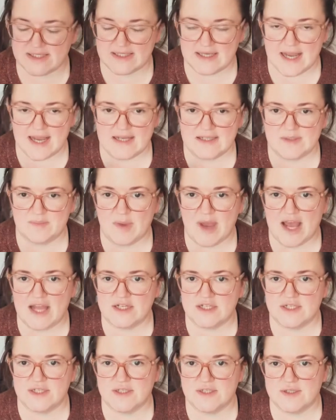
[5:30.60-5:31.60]
has
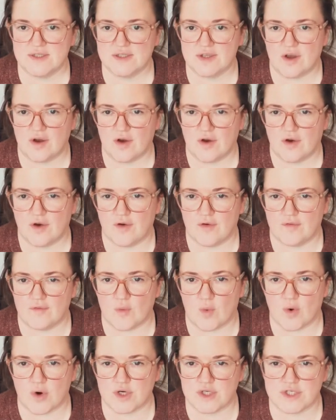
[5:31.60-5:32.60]
patches of
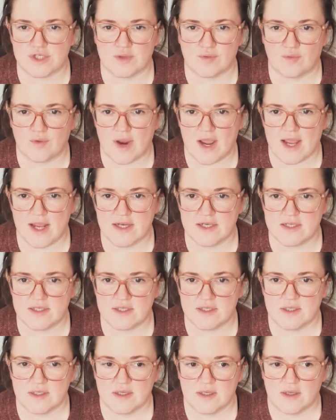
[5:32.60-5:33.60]
orange and red
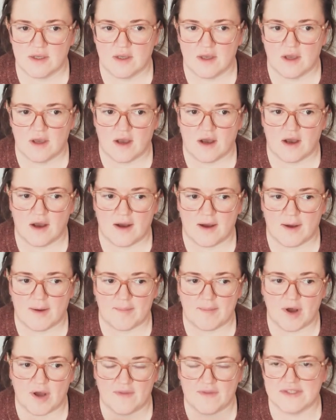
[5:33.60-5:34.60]

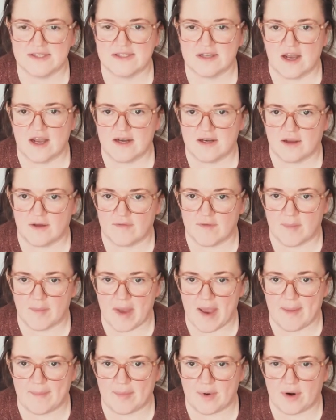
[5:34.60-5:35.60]
on the side of the
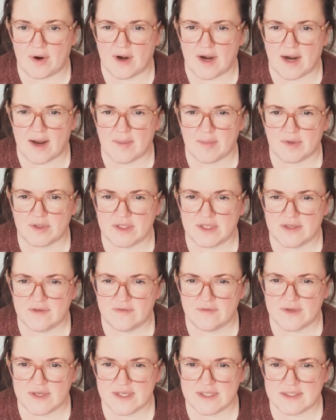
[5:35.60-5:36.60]
pepper, and I believe
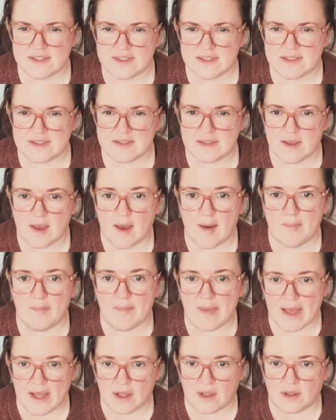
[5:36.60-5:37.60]
it's a
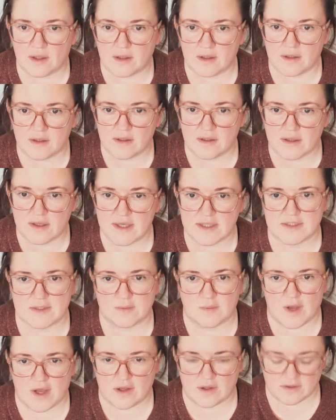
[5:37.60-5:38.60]
bell as
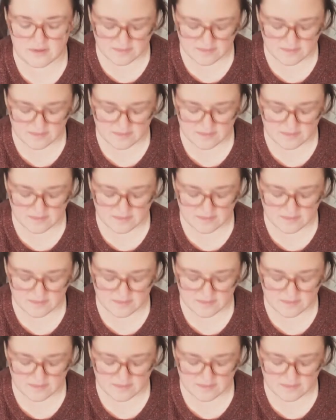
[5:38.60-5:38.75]
well.